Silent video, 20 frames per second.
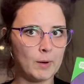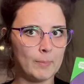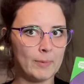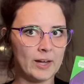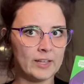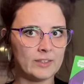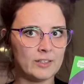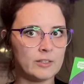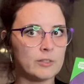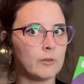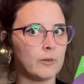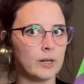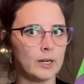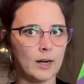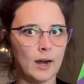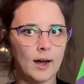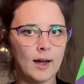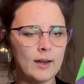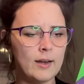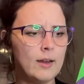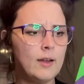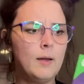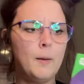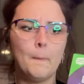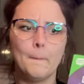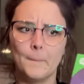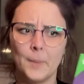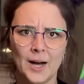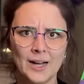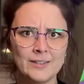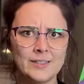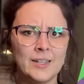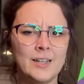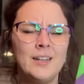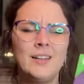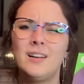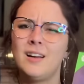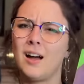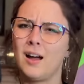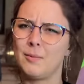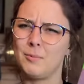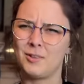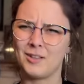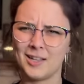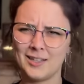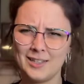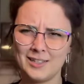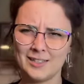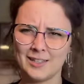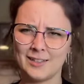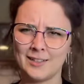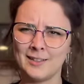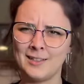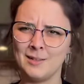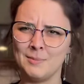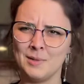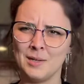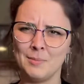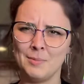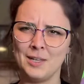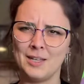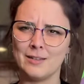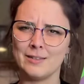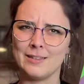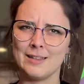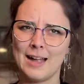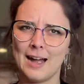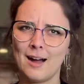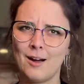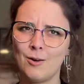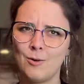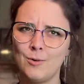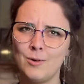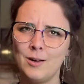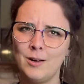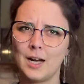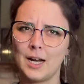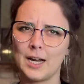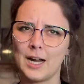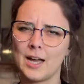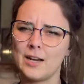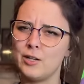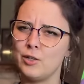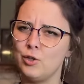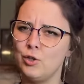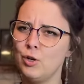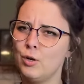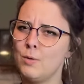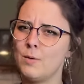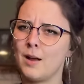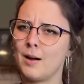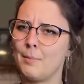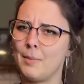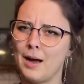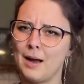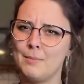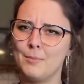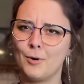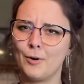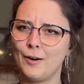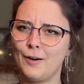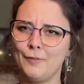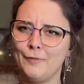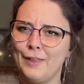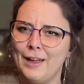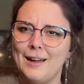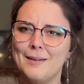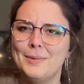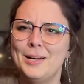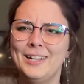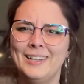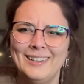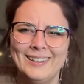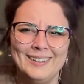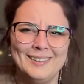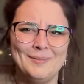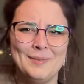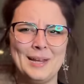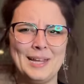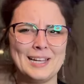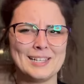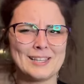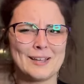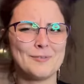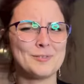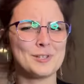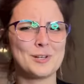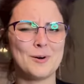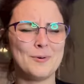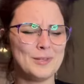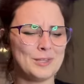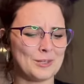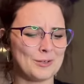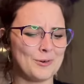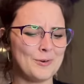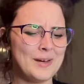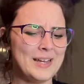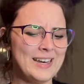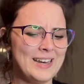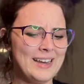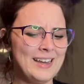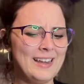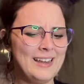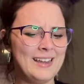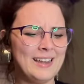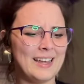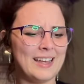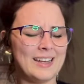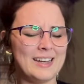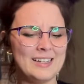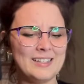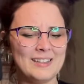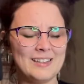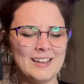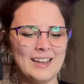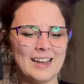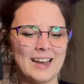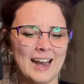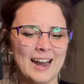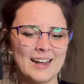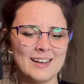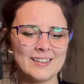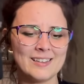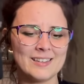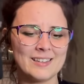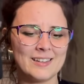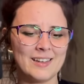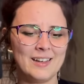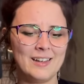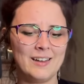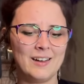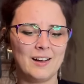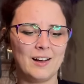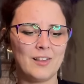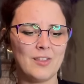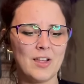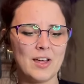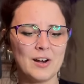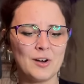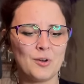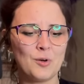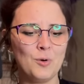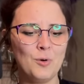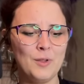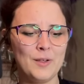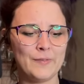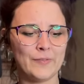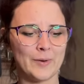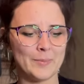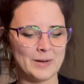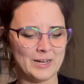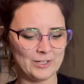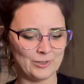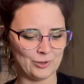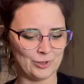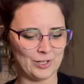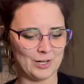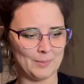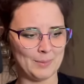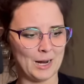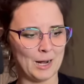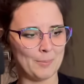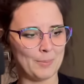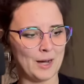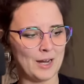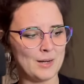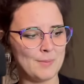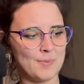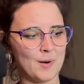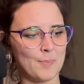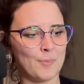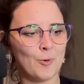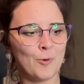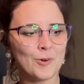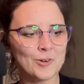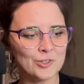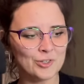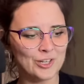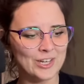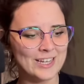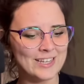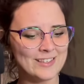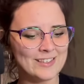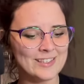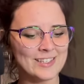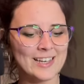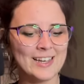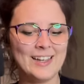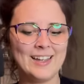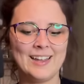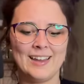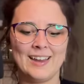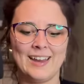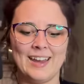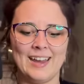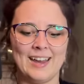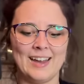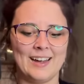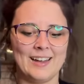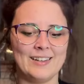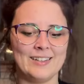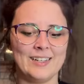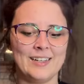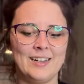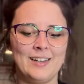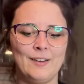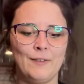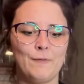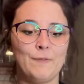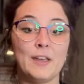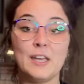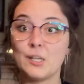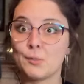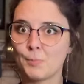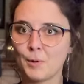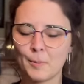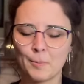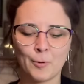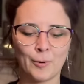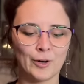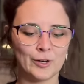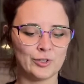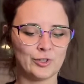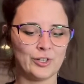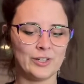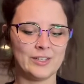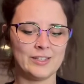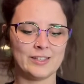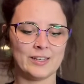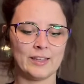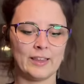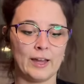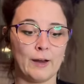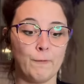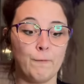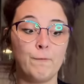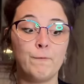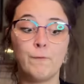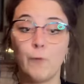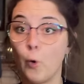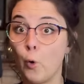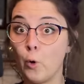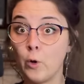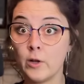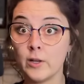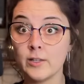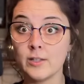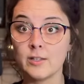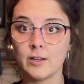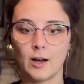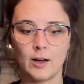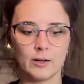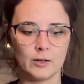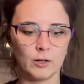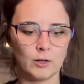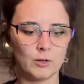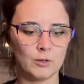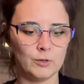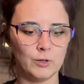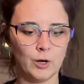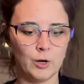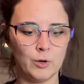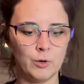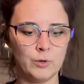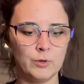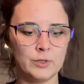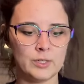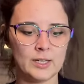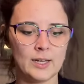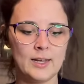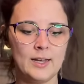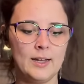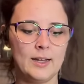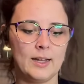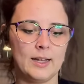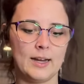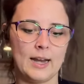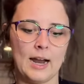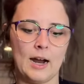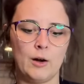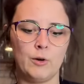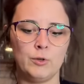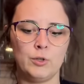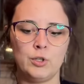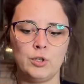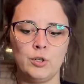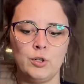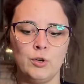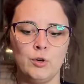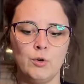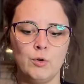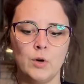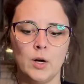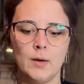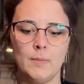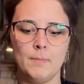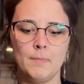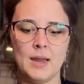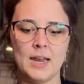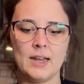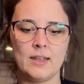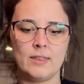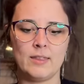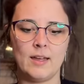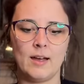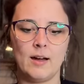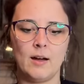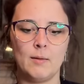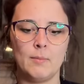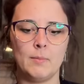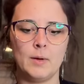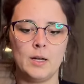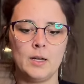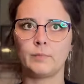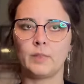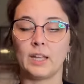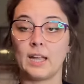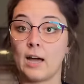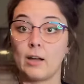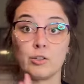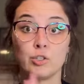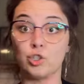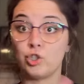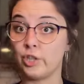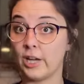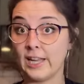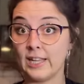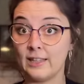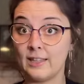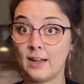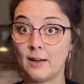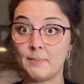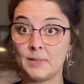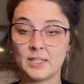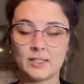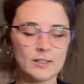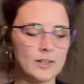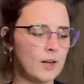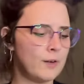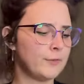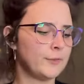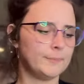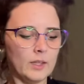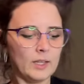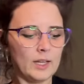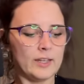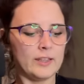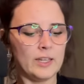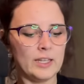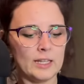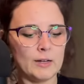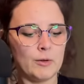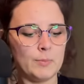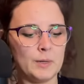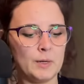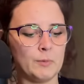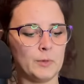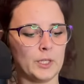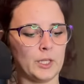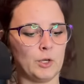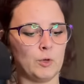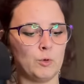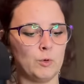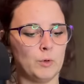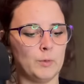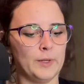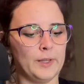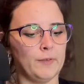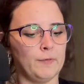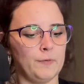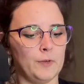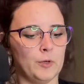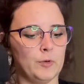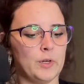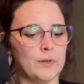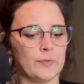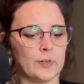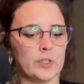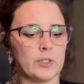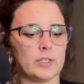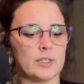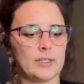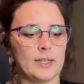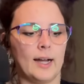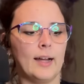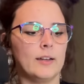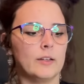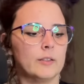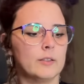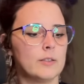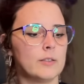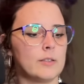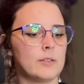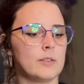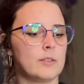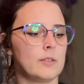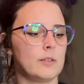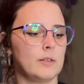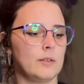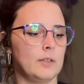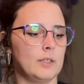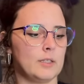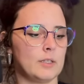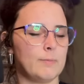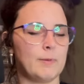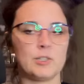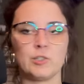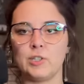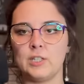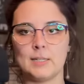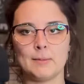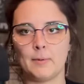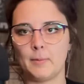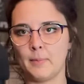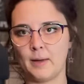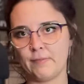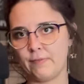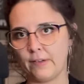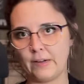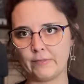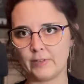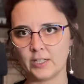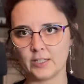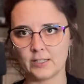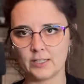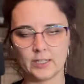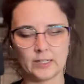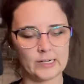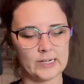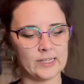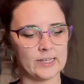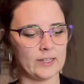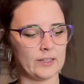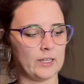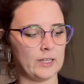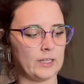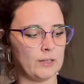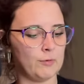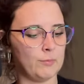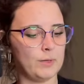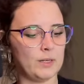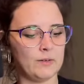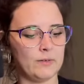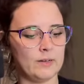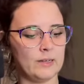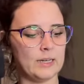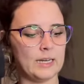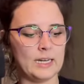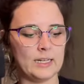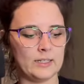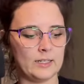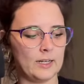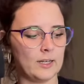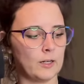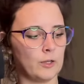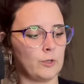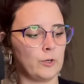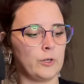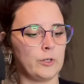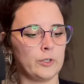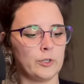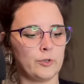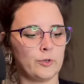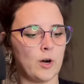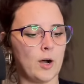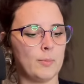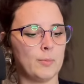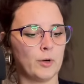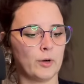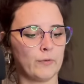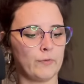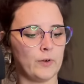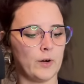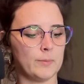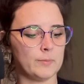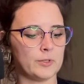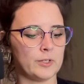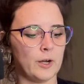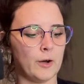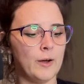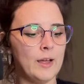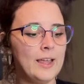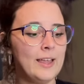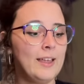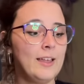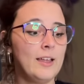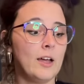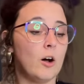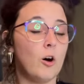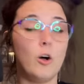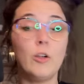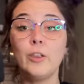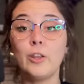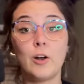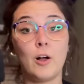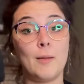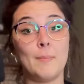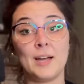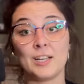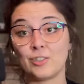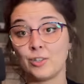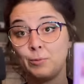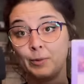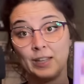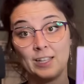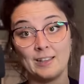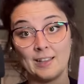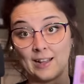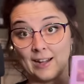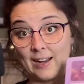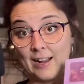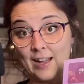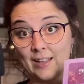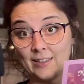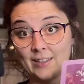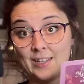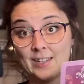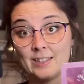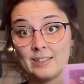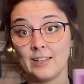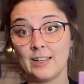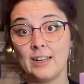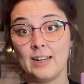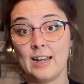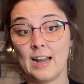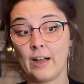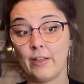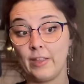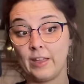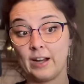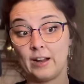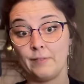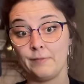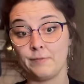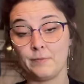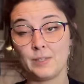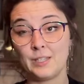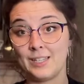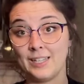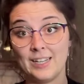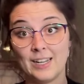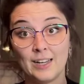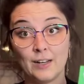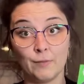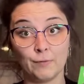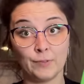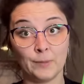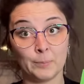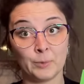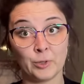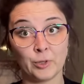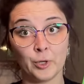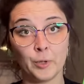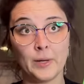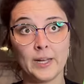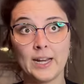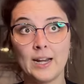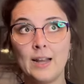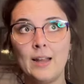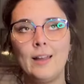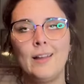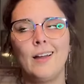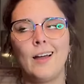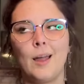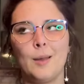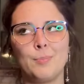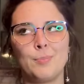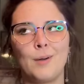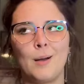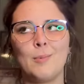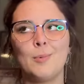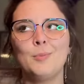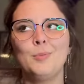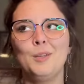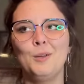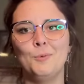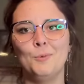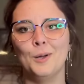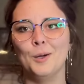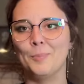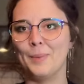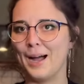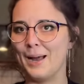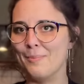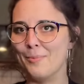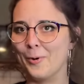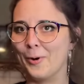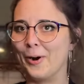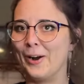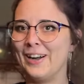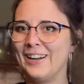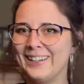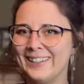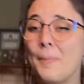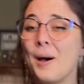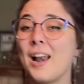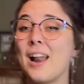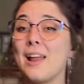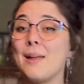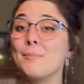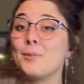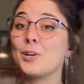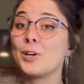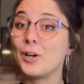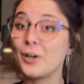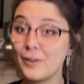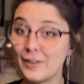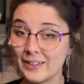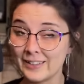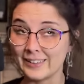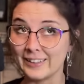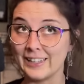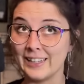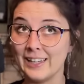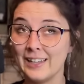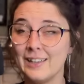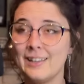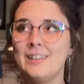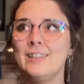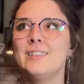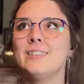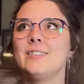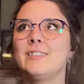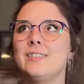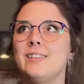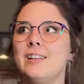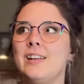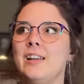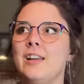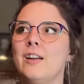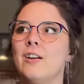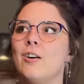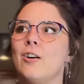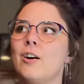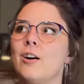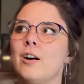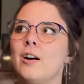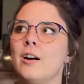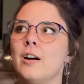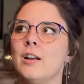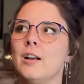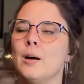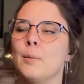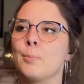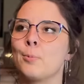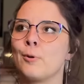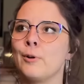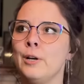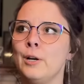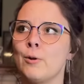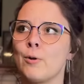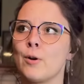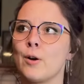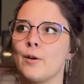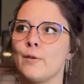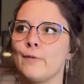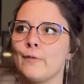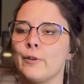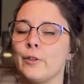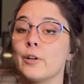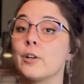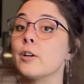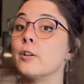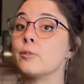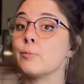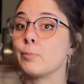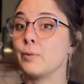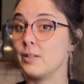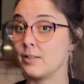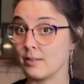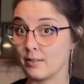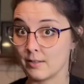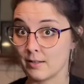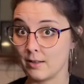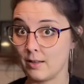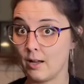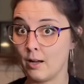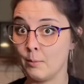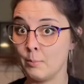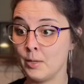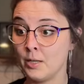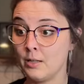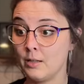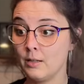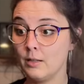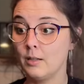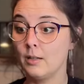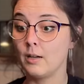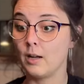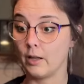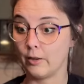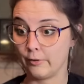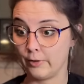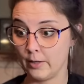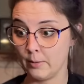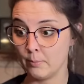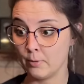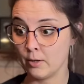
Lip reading: would have bought this or not, but I'm glad they sent it to me because now I kind of do want to buy more of them because I was going through it and it has a lot of cool information about body proportions and face proportions and like folds on clothes and how to make them, like how to shade them and stuff. I think that would be really cool with a few different styles, especially some of my favorite series. I think it would be neat to get a Learn to Draw book from. So all in all, I'm actually really glad I got this. And now that I've seen it and flipped through it, I probably will buy more. But I am currently sitting on a pre-order for the Cursed Princess Club coloring